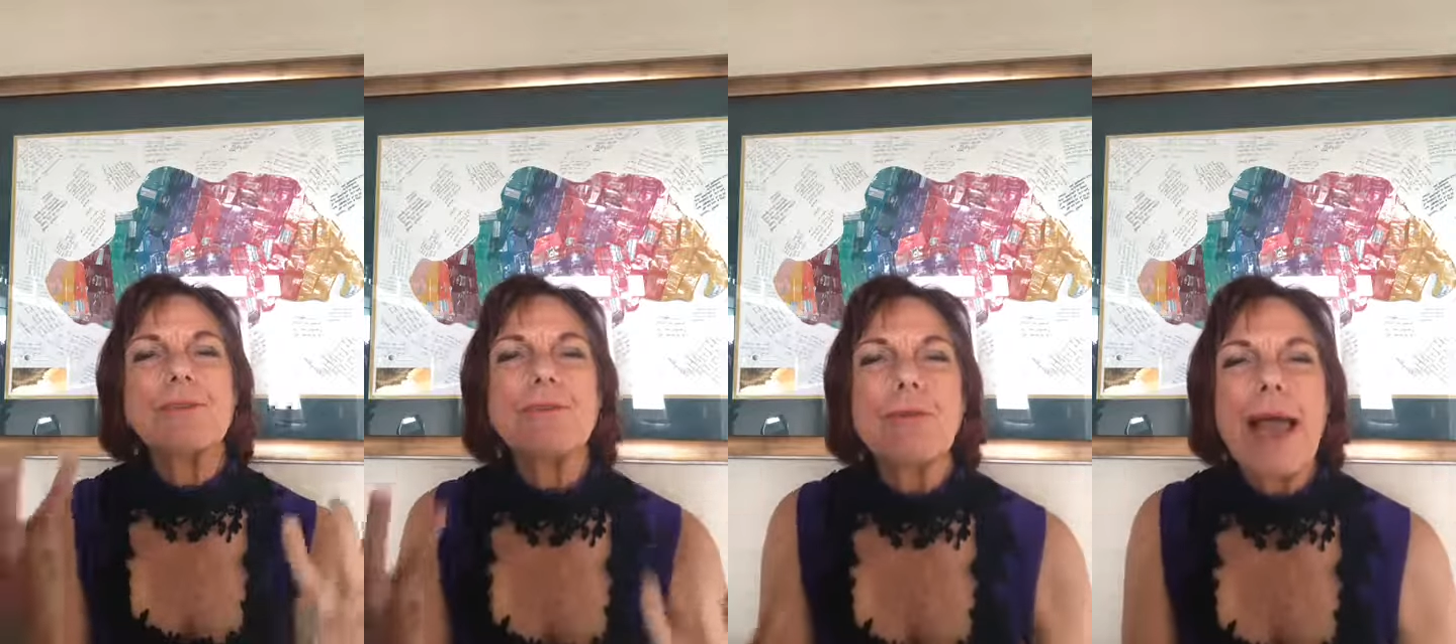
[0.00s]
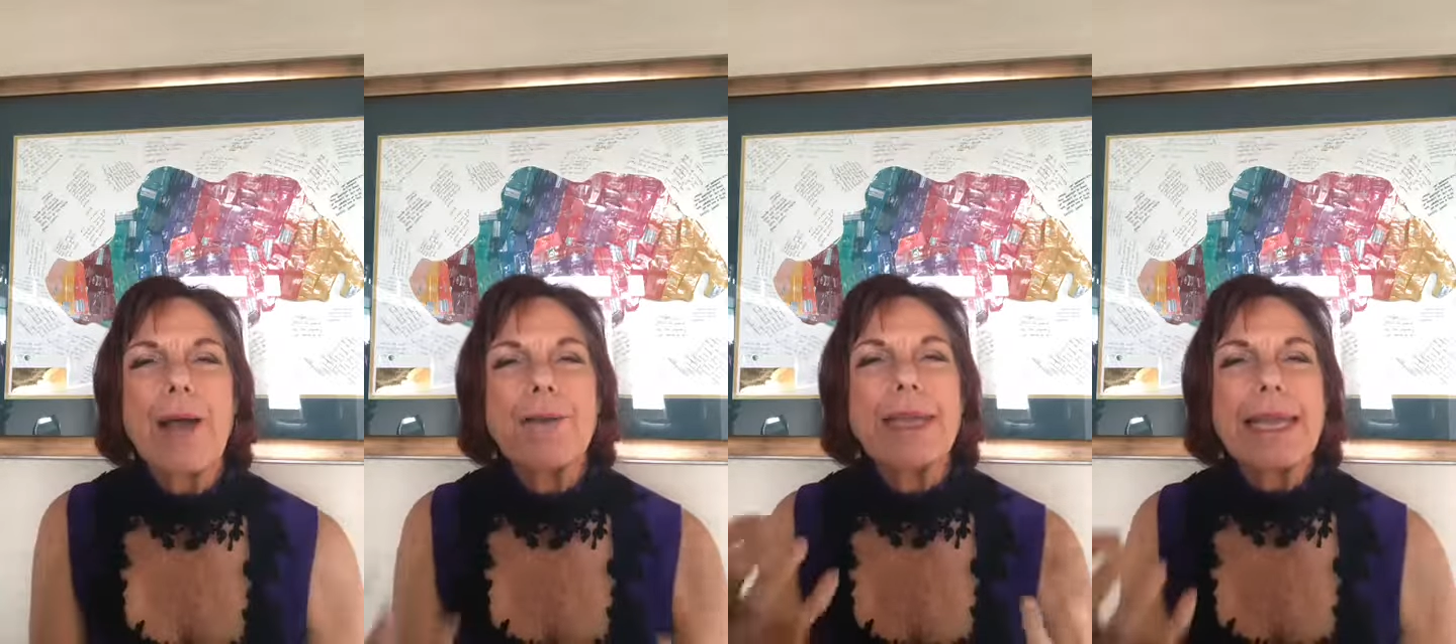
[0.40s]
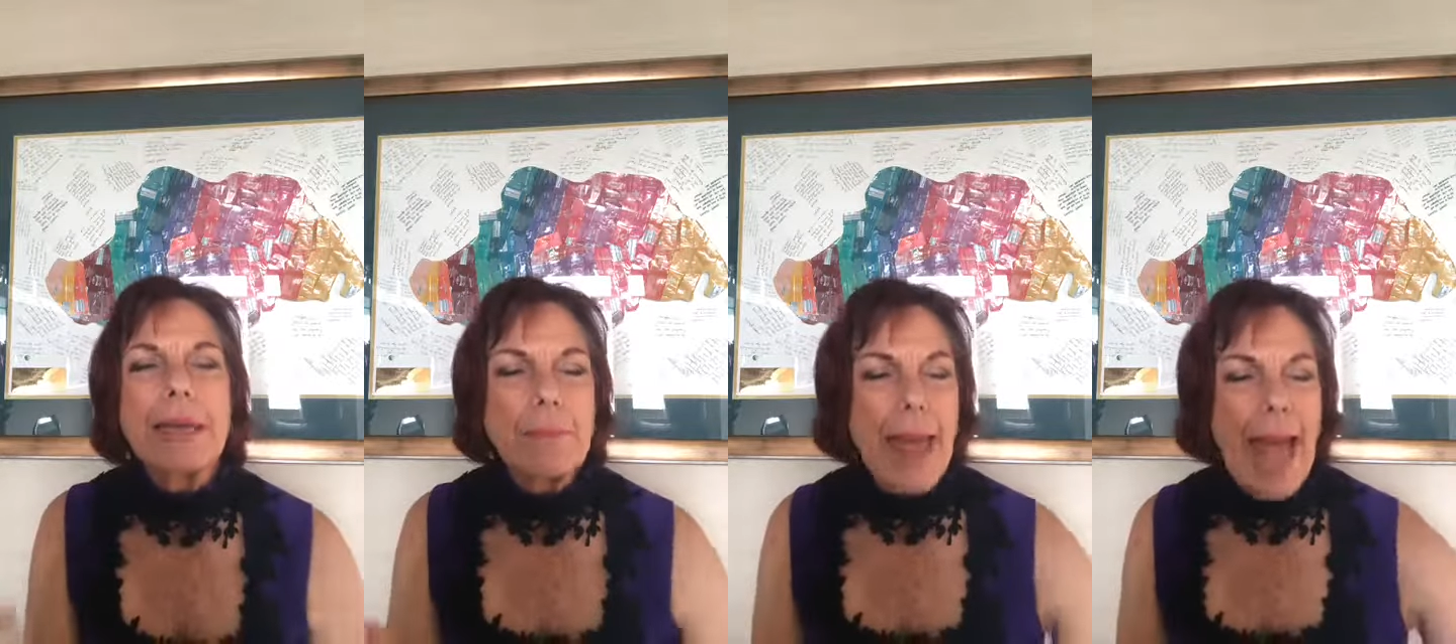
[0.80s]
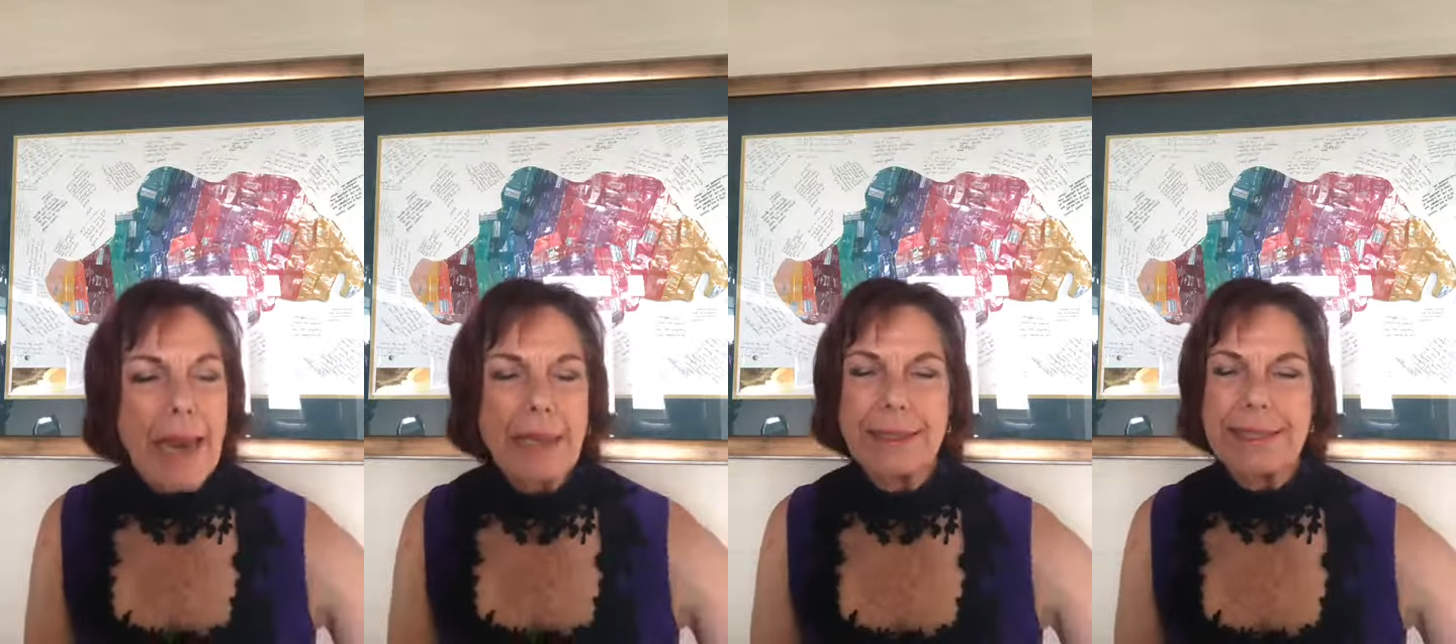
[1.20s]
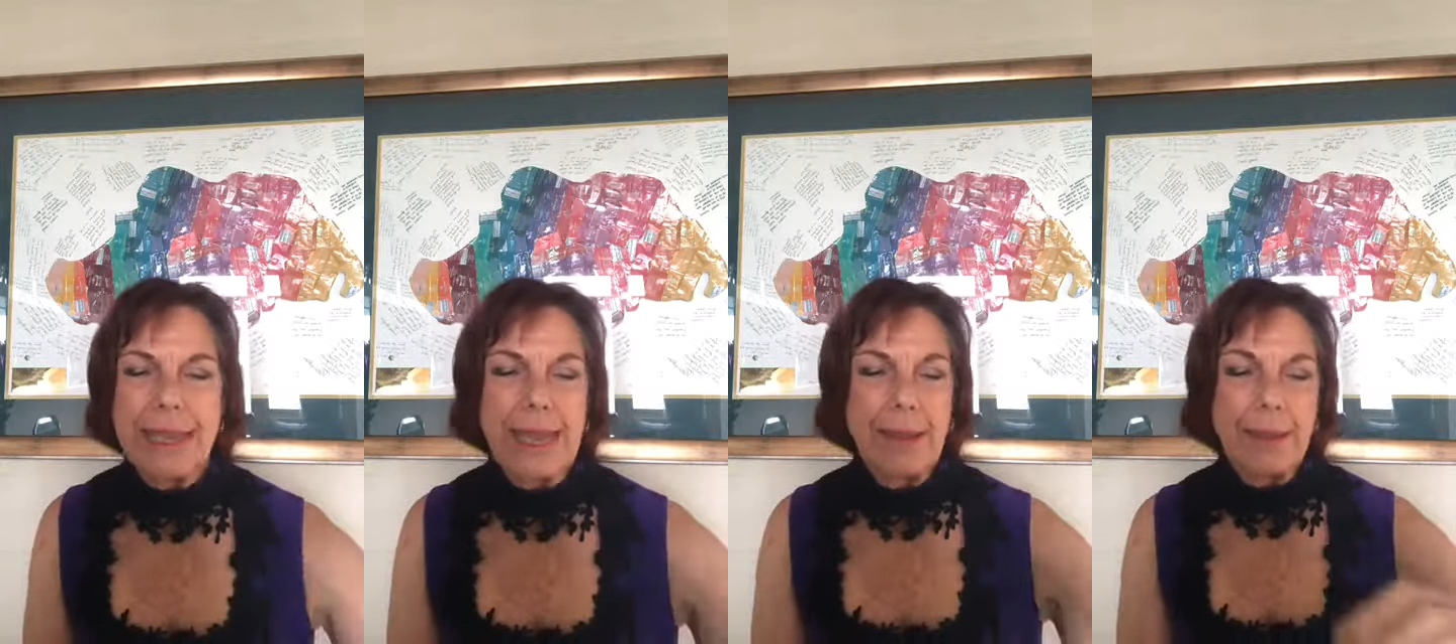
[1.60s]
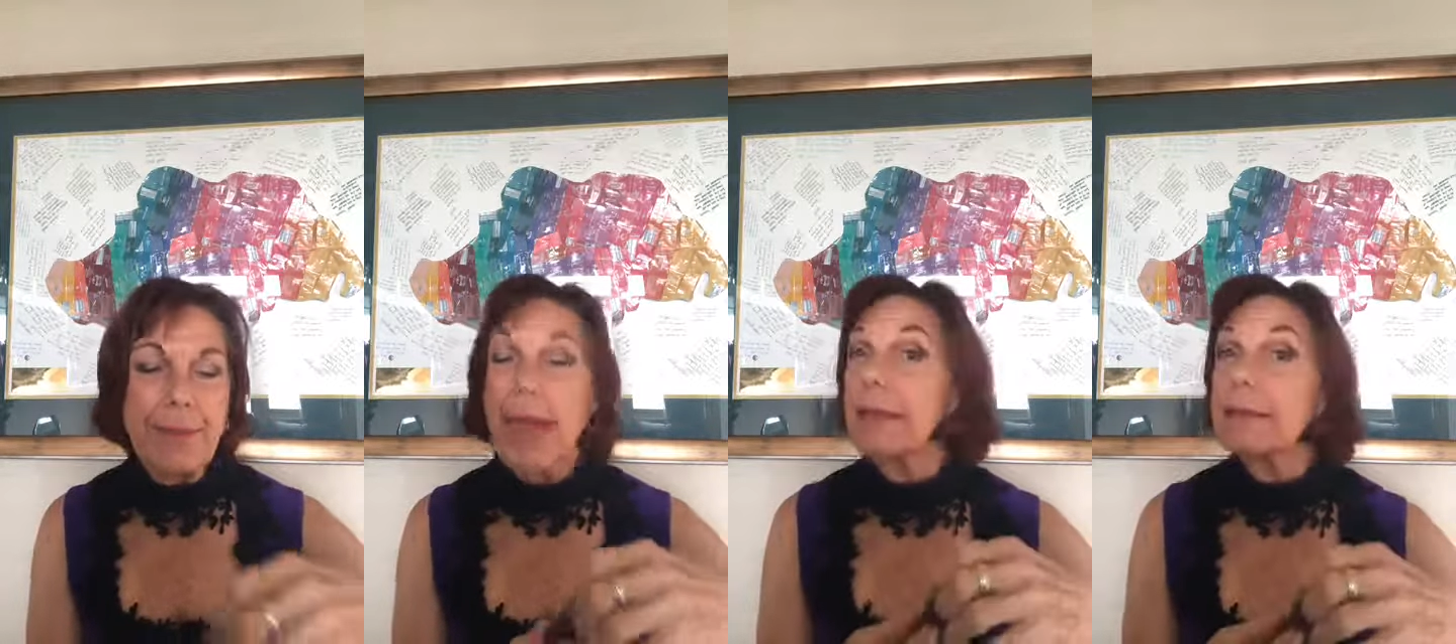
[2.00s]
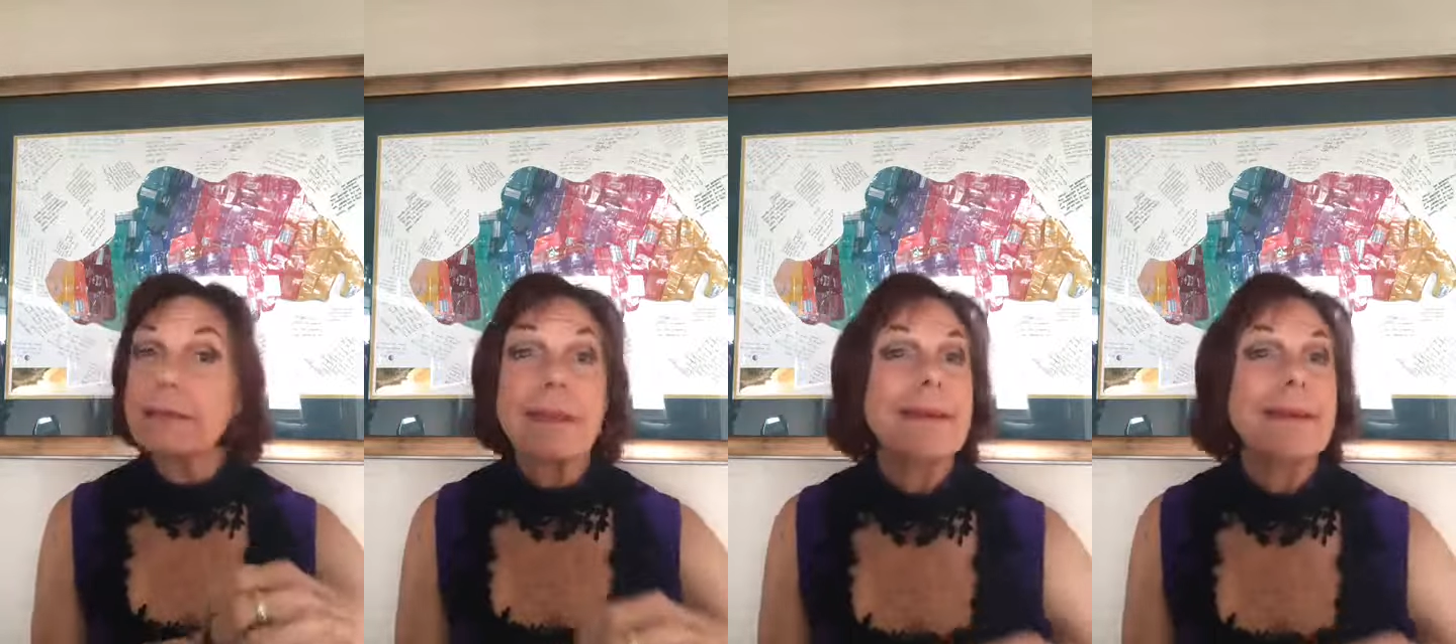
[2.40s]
grounding and balancing, and that is,